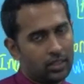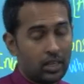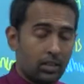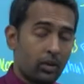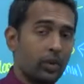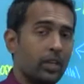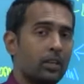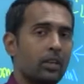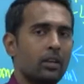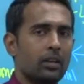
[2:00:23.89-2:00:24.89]
That is how
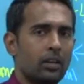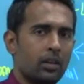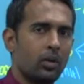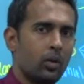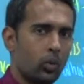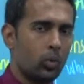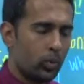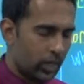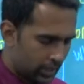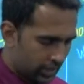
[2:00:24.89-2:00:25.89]
it
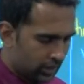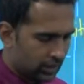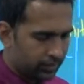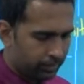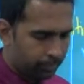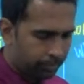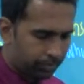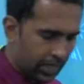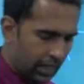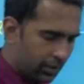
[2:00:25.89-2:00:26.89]
works.
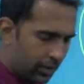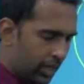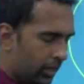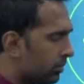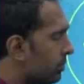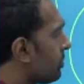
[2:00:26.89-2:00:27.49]
Okay,